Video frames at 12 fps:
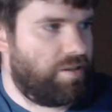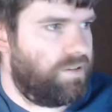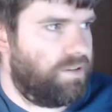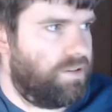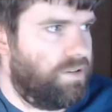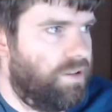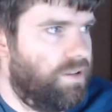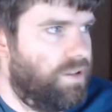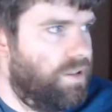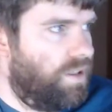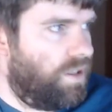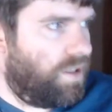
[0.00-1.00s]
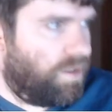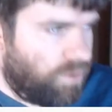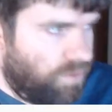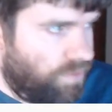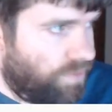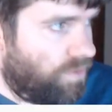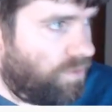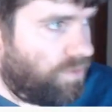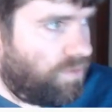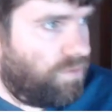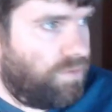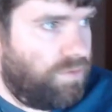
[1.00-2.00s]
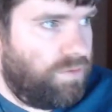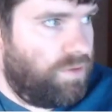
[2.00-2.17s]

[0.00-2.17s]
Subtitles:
it all, and I'm going to go to